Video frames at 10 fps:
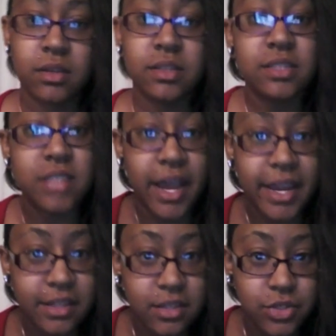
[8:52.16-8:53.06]

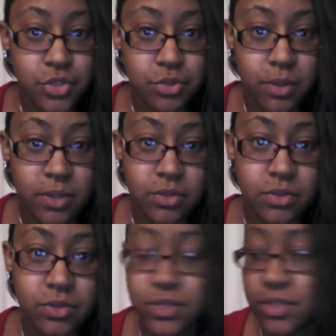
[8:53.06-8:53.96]
dyeing these 2
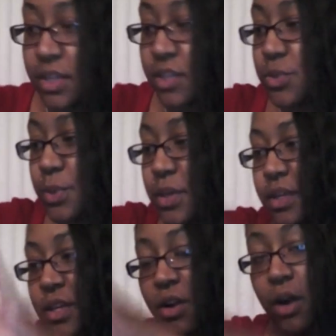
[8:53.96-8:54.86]
bundles, like doing like
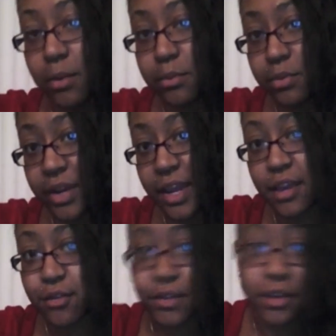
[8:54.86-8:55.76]
an ombre
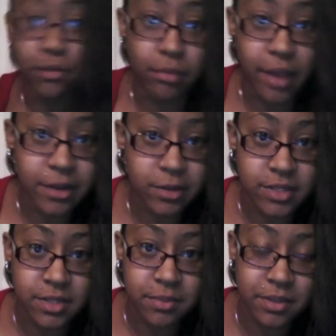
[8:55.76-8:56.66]
of like red or
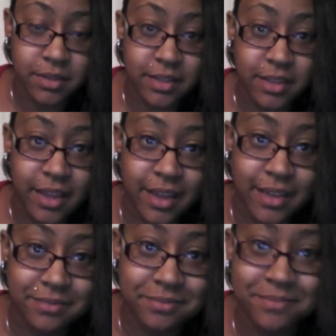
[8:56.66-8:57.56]
something like that.
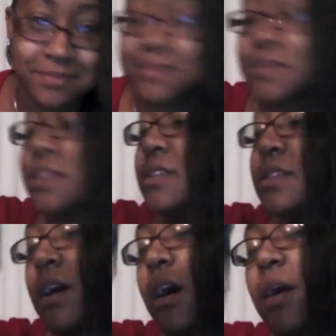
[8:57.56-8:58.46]

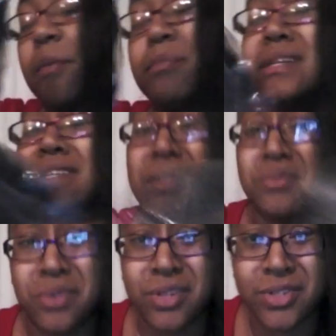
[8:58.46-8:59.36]
But I didn't
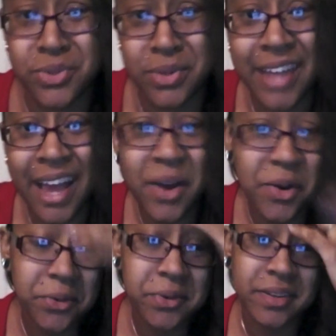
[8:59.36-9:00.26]
want to do it
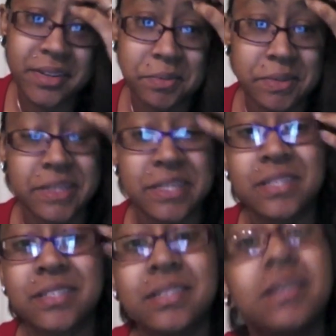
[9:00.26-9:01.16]
now
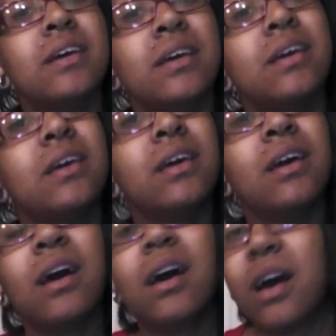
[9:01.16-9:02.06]
because
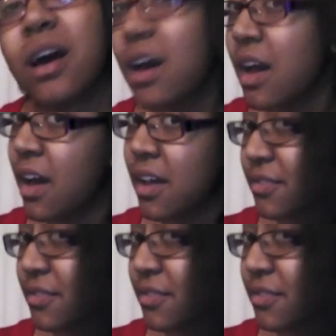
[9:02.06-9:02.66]
I